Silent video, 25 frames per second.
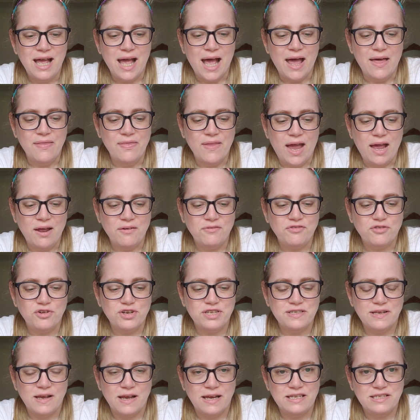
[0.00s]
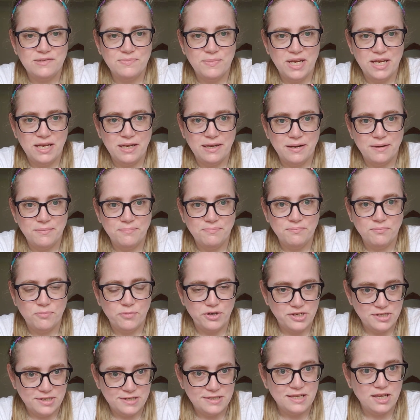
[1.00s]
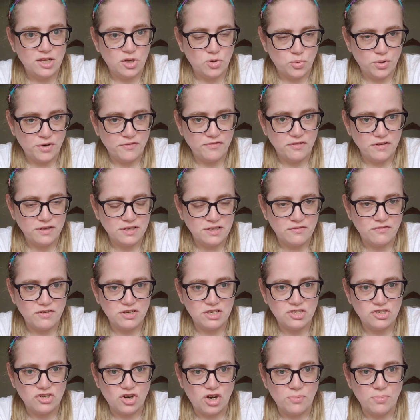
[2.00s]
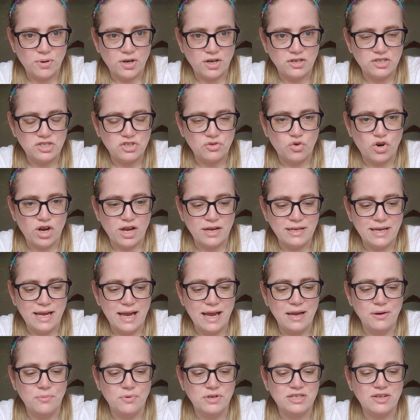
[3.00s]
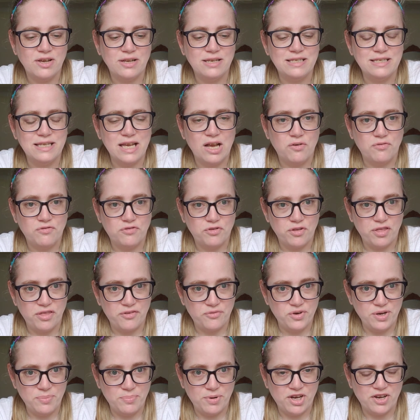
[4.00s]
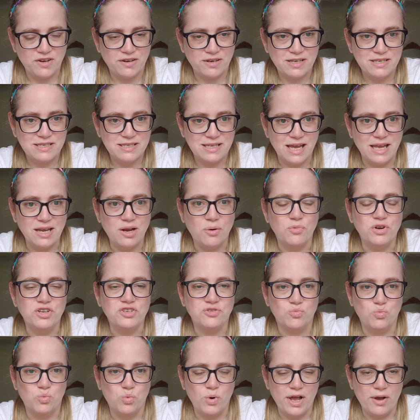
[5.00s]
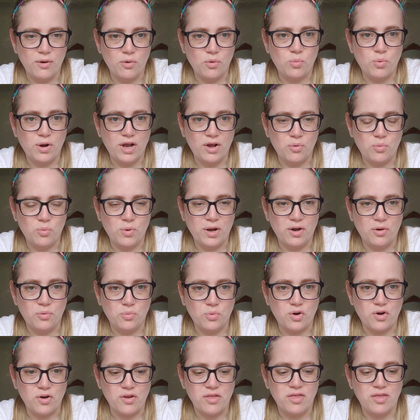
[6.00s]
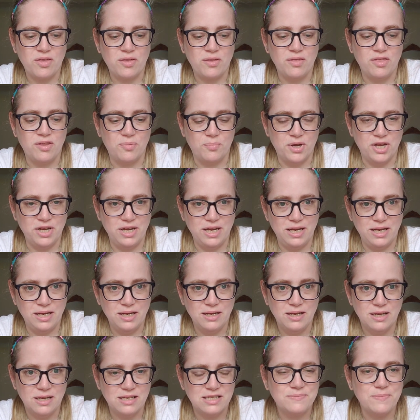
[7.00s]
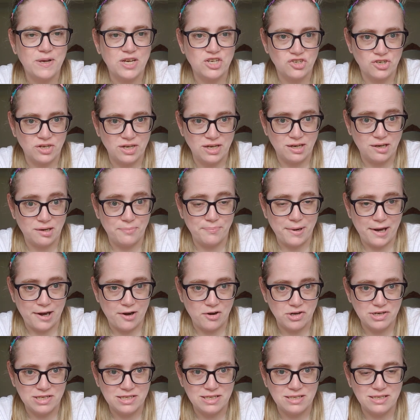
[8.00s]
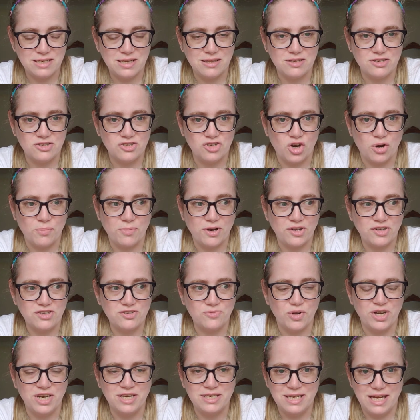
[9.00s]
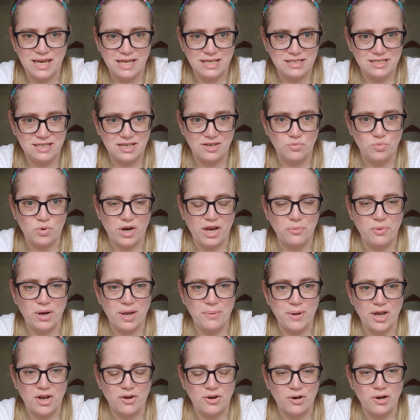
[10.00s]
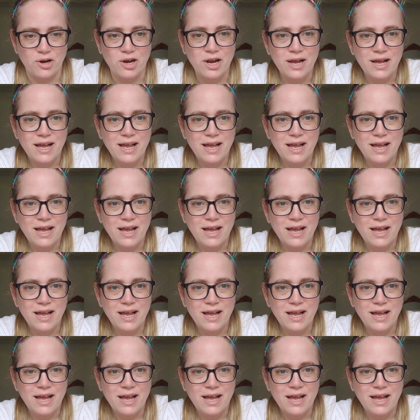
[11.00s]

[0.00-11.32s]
And that for size medium, which is the equivalent of a Starbucks Grande, was on sale for three bucks. And it was well, well, well worth the money, especially in comparison to the Starbucks one. It tasted way, way better.